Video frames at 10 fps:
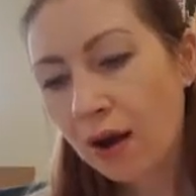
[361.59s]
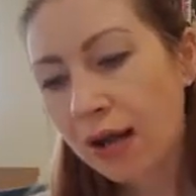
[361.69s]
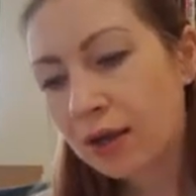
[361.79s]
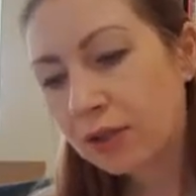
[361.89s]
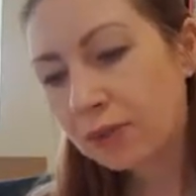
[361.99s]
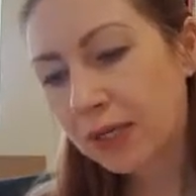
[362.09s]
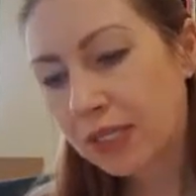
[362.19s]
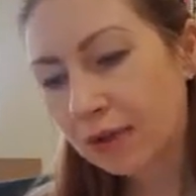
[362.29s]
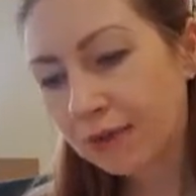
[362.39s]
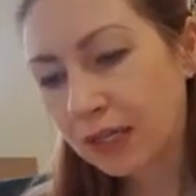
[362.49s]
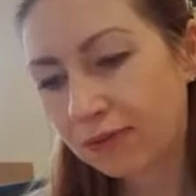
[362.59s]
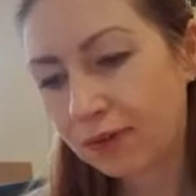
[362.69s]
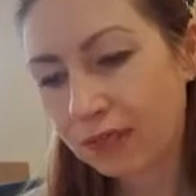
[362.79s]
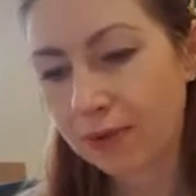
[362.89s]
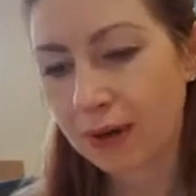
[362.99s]
I lose myself
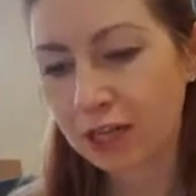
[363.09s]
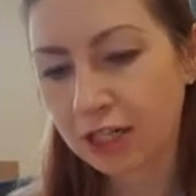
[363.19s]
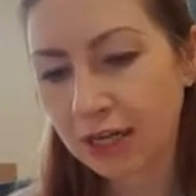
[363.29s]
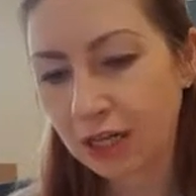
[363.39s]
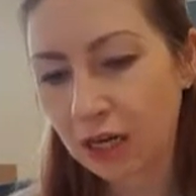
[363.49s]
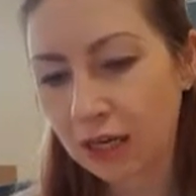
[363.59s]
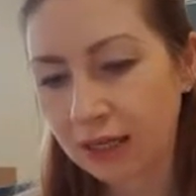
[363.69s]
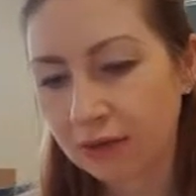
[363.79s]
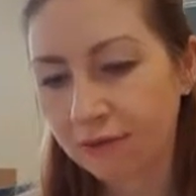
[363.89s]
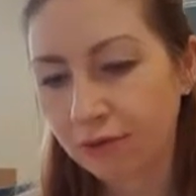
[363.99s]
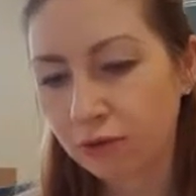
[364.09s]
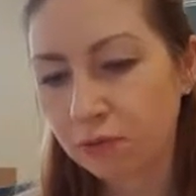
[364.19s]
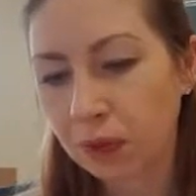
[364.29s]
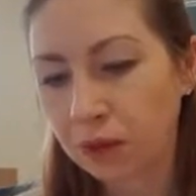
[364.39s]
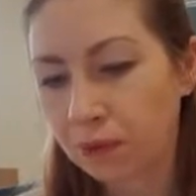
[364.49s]
voice, imagining the garden in full
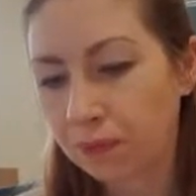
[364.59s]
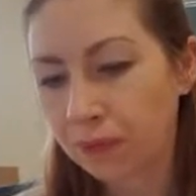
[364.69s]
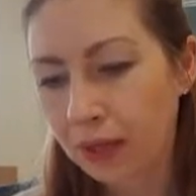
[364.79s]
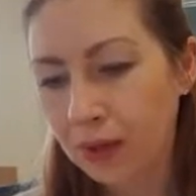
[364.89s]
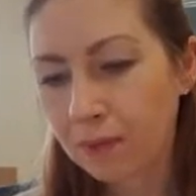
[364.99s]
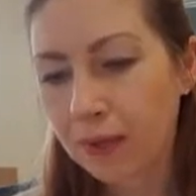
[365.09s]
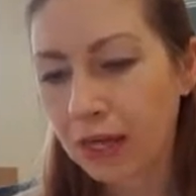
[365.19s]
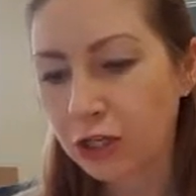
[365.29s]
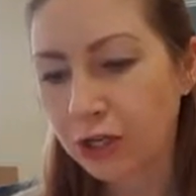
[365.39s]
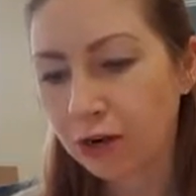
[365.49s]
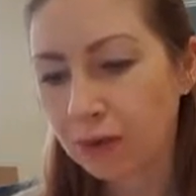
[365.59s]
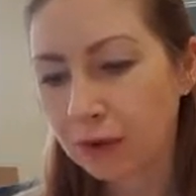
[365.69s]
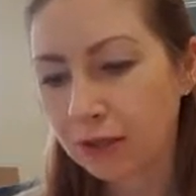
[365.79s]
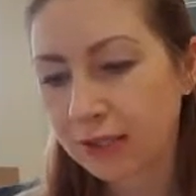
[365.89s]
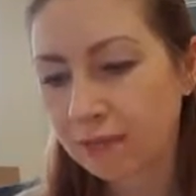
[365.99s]
bloom. Pink cherry
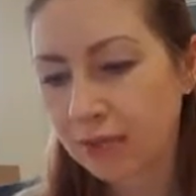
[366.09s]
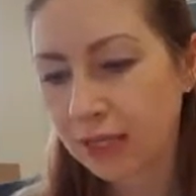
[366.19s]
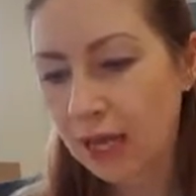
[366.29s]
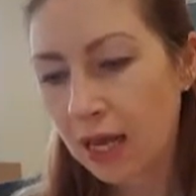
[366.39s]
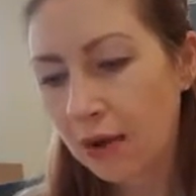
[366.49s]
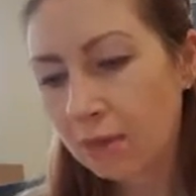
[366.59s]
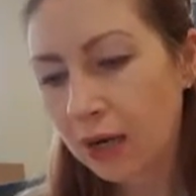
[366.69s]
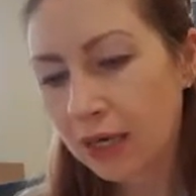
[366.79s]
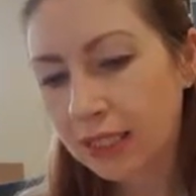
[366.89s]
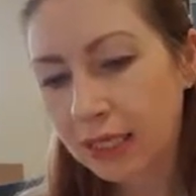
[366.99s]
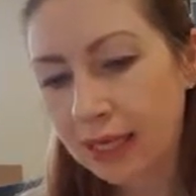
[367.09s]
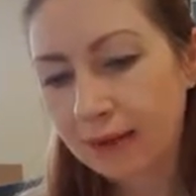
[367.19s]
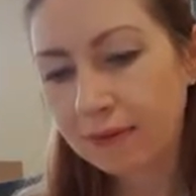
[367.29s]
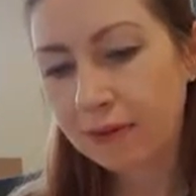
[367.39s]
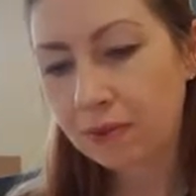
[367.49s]
blossoms, burgundy
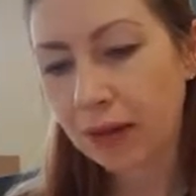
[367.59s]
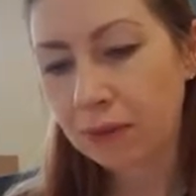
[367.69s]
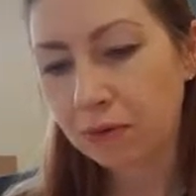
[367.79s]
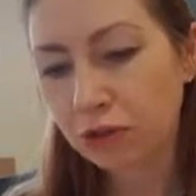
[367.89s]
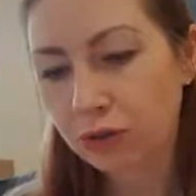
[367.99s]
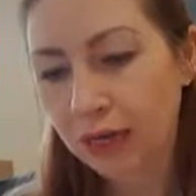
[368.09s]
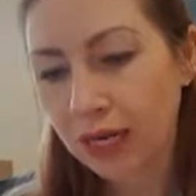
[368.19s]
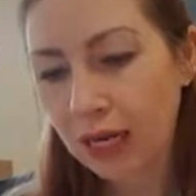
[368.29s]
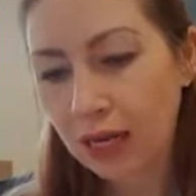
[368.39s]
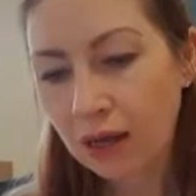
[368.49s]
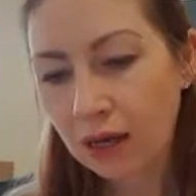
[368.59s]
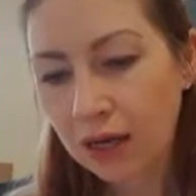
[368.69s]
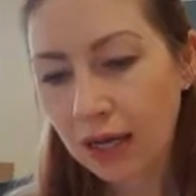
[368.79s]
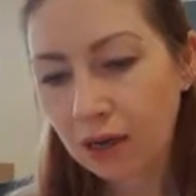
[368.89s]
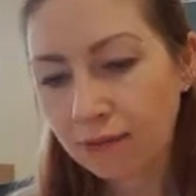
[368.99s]
leaves of the maple tree,
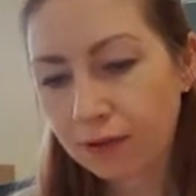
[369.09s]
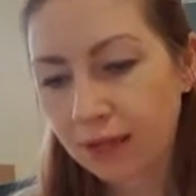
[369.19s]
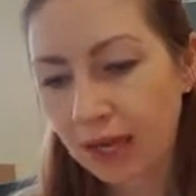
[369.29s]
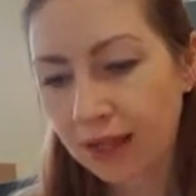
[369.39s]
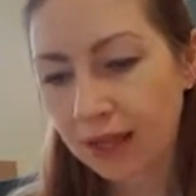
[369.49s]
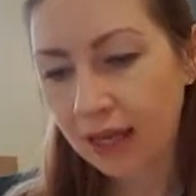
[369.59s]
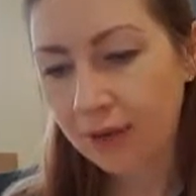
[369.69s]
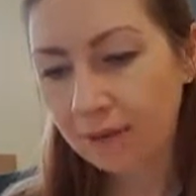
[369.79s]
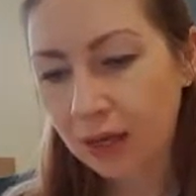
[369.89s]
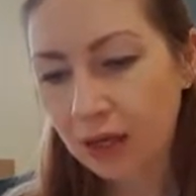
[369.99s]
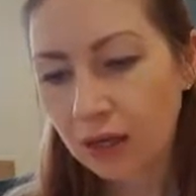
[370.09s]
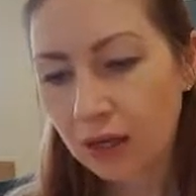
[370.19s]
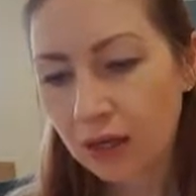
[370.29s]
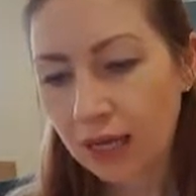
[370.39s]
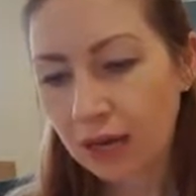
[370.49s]
yellow forsythia,
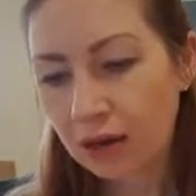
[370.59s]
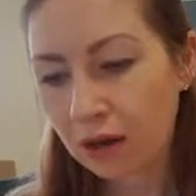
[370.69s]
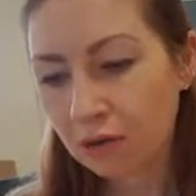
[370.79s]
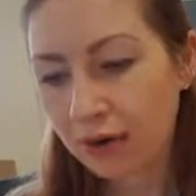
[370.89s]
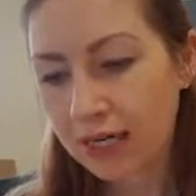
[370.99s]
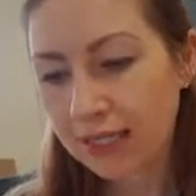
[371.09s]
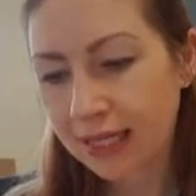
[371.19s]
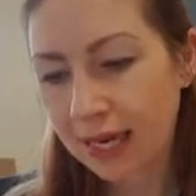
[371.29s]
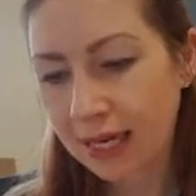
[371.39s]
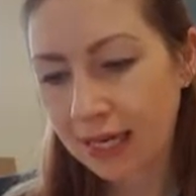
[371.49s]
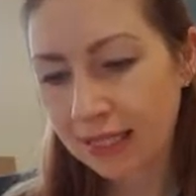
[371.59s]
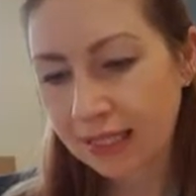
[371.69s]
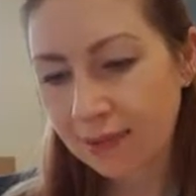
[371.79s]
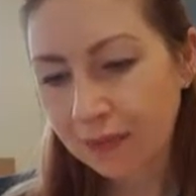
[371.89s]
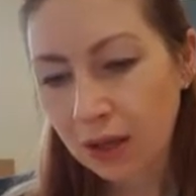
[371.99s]
red
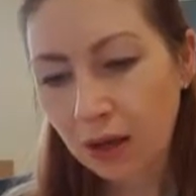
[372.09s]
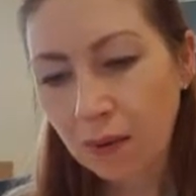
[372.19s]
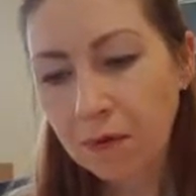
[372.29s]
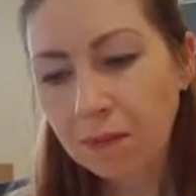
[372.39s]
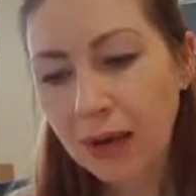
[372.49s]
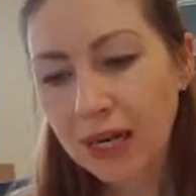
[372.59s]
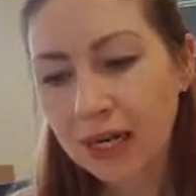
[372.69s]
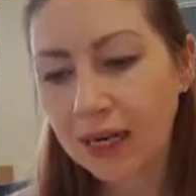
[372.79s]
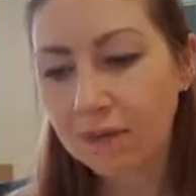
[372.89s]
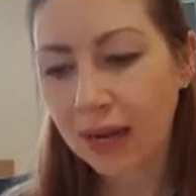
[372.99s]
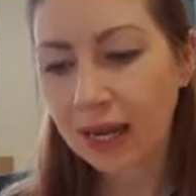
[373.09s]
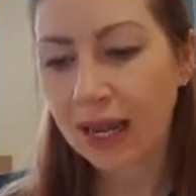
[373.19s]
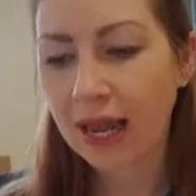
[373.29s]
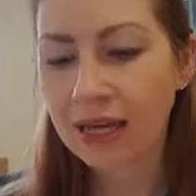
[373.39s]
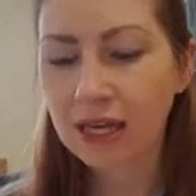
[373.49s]
azaleas. I'm not
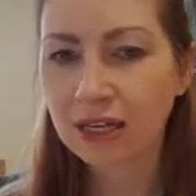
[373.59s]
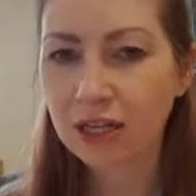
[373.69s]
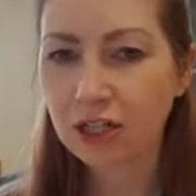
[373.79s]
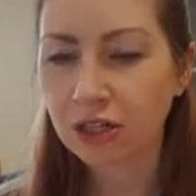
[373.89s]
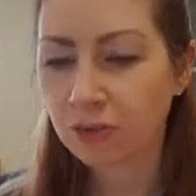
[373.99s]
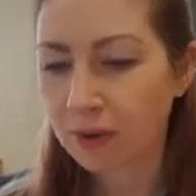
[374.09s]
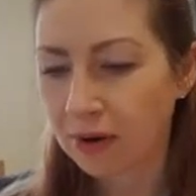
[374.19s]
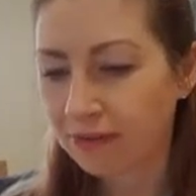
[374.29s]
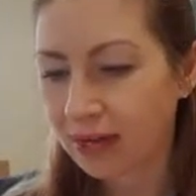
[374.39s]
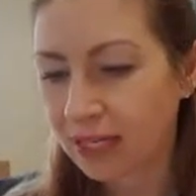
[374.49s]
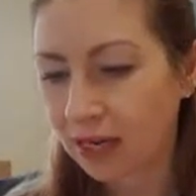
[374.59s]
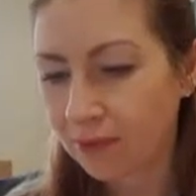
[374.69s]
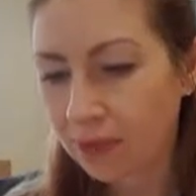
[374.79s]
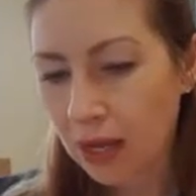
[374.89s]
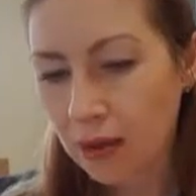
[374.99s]
paying any attention to where my feet
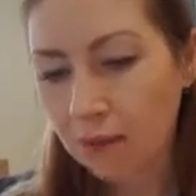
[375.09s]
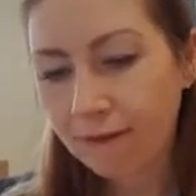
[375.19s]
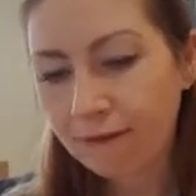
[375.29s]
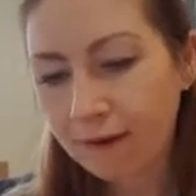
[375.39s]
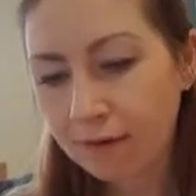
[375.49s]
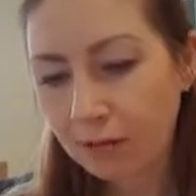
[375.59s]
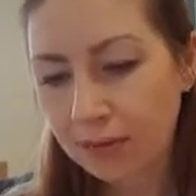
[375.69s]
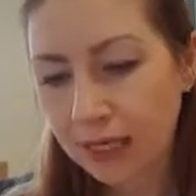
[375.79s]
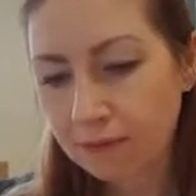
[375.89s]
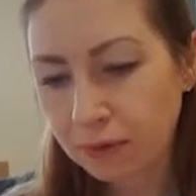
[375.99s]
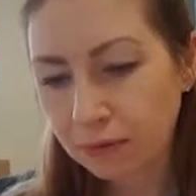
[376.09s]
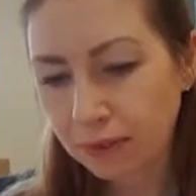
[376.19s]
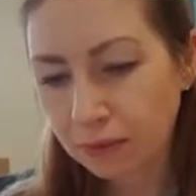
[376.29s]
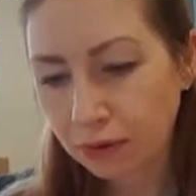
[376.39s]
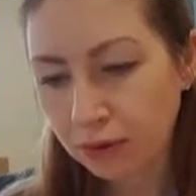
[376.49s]
are. My flip-flop slips on
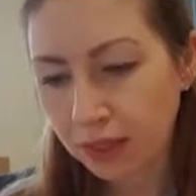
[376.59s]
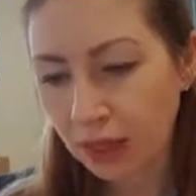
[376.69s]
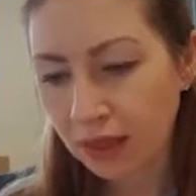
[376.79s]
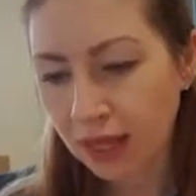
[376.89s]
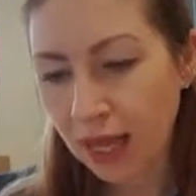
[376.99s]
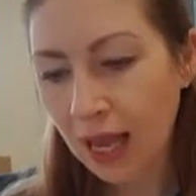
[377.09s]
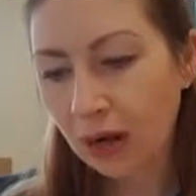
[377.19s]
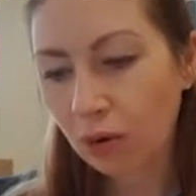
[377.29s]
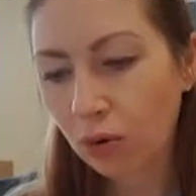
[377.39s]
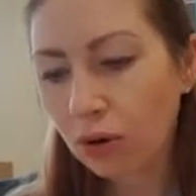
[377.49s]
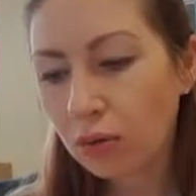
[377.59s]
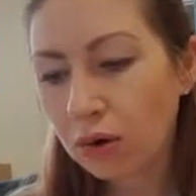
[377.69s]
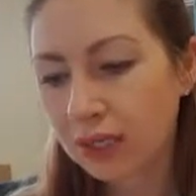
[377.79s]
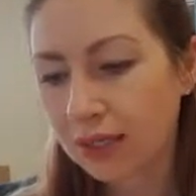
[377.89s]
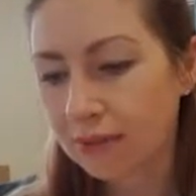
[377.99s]
some loose earth, and all at
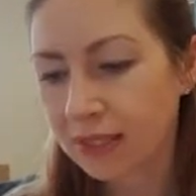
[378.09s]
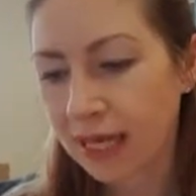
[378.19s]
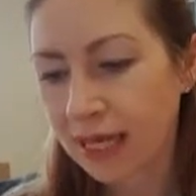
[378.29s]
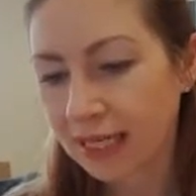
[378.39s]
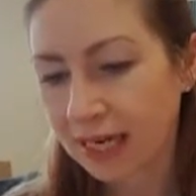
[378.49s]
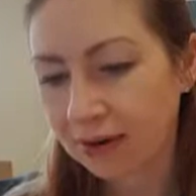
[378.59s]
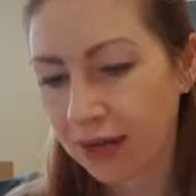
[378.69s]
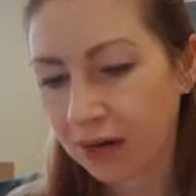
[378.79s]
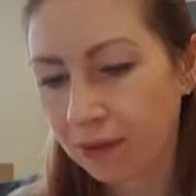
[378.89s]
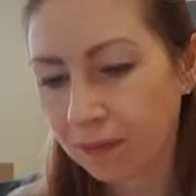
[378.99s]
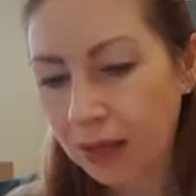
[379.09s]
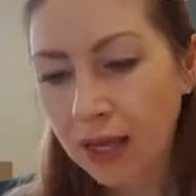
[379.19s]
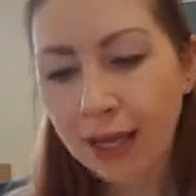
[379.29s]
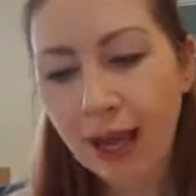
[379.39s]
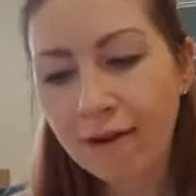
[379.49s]
once I'm skidding downhill.
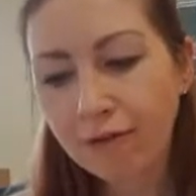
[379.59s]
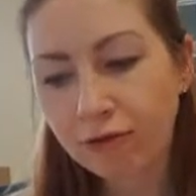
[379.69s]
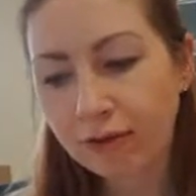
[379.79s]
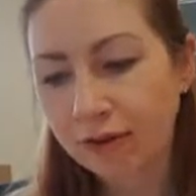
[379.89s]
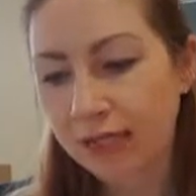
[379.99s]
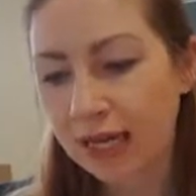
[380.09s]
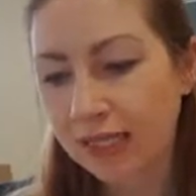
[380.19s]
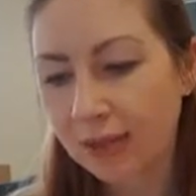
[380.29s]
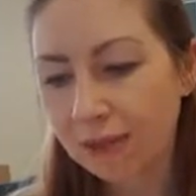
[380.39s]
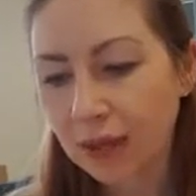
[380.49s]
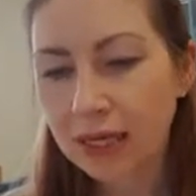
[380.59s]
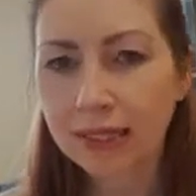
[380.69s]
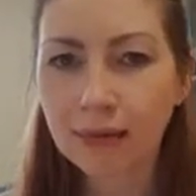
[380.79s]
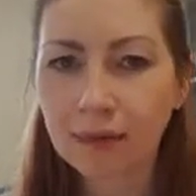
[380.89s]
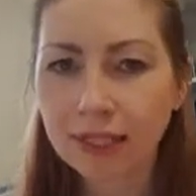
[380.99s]
Careful, Phil says.
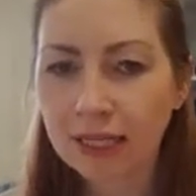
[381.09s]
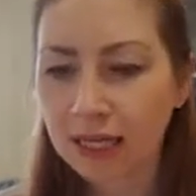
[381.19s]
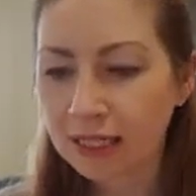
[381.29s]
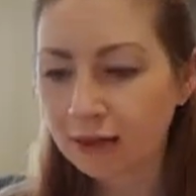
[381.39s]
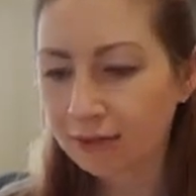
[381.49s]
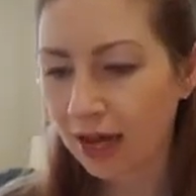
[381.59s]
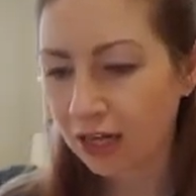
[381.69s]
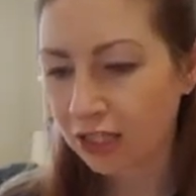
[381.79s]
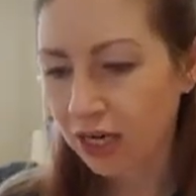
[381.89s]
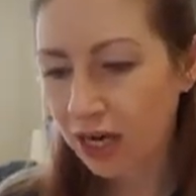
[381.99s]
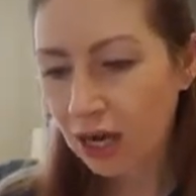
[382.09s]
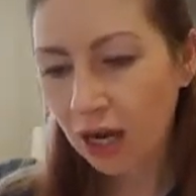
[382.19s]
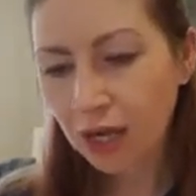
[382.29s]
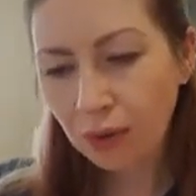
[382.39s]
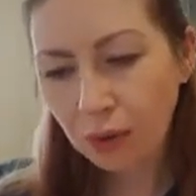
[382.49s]
He's at my side in a flash.
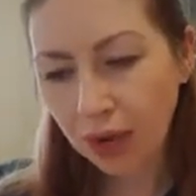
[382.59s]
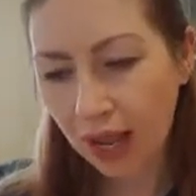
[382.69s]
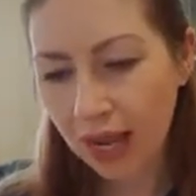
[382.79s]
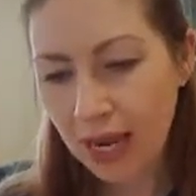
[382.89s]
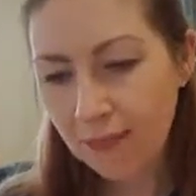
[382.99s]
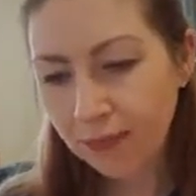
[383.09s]
Are you okay?